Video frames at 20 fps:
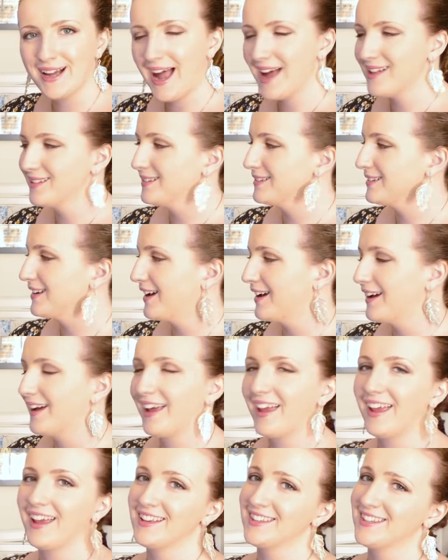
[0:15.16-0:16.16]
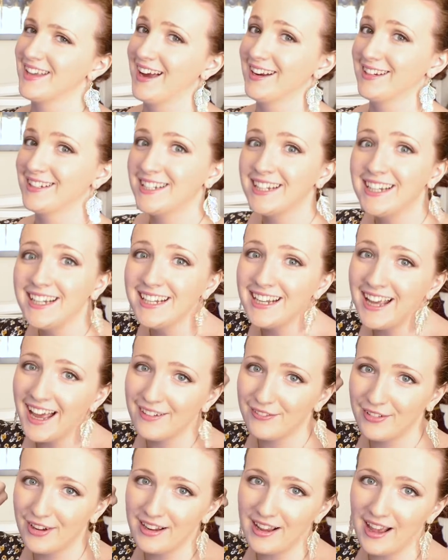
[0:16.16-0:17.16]
calendar is a tea
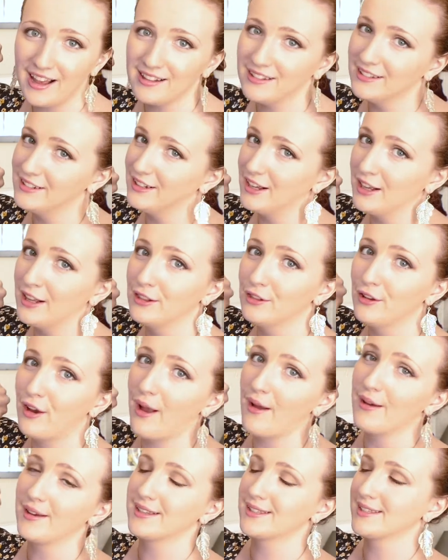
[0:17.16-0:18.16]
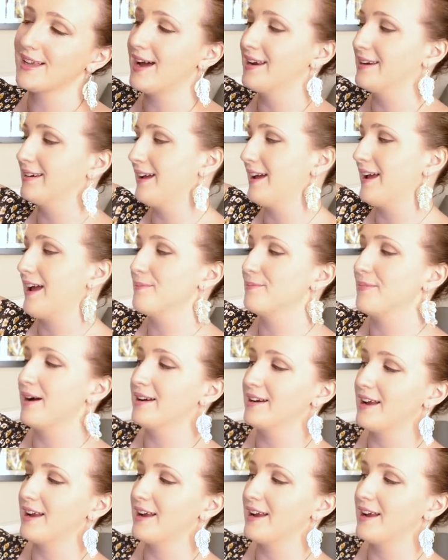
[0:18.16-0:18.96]
advent calendar. Look how excited I am right